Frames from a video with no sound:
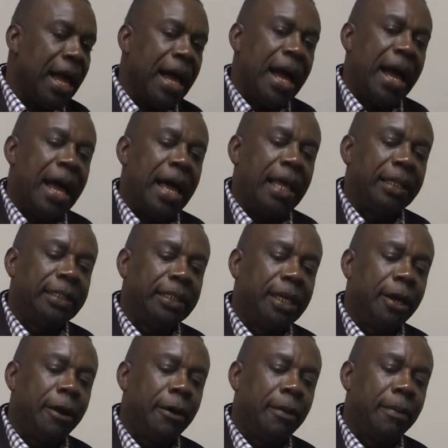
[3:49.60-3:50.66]
And
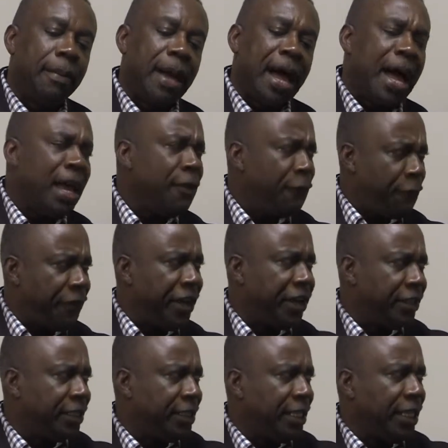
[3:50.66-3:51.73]
I
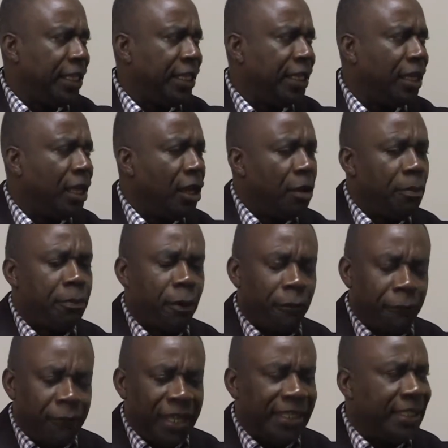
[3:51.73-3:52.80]
felt the
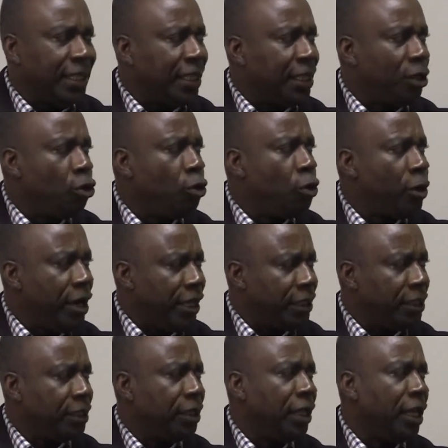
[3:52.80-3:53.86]
prophetic
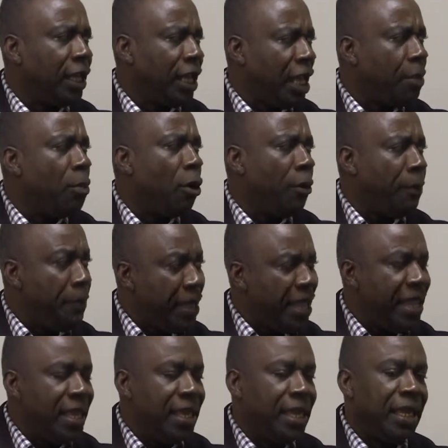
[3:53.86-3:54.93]
grace came on
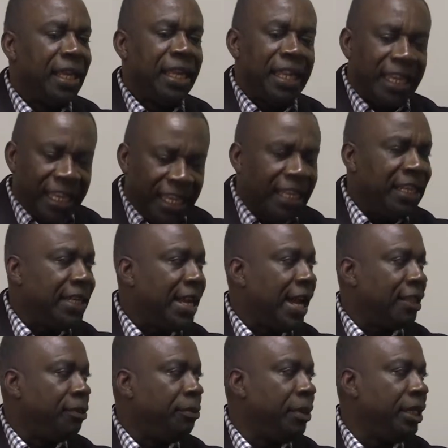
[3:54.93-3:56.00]
me in
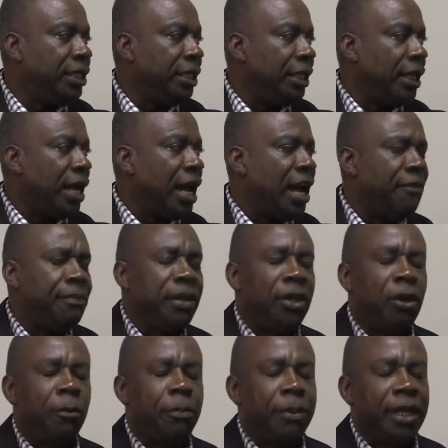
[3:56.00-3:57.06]
that meeting. I've
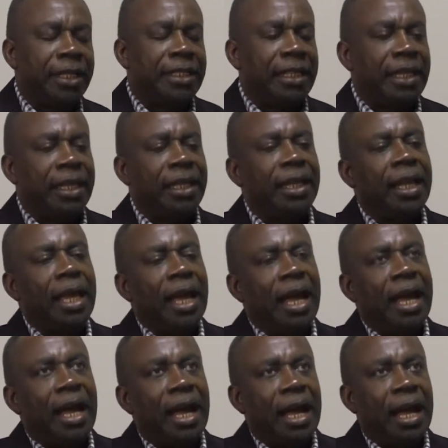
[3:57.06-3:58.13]
been operating
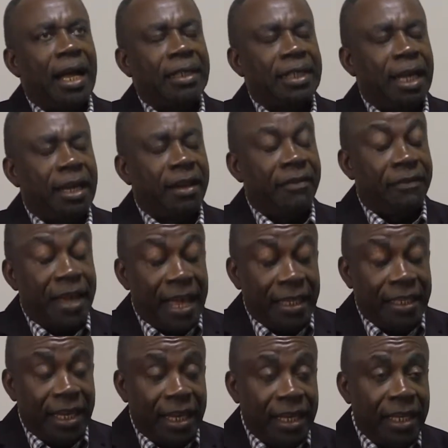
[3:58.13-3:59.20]
as an
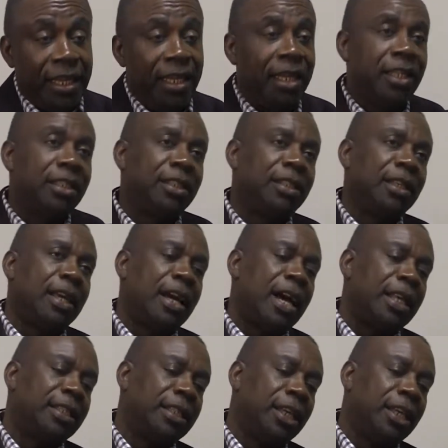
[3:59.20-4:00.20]
evangelist, as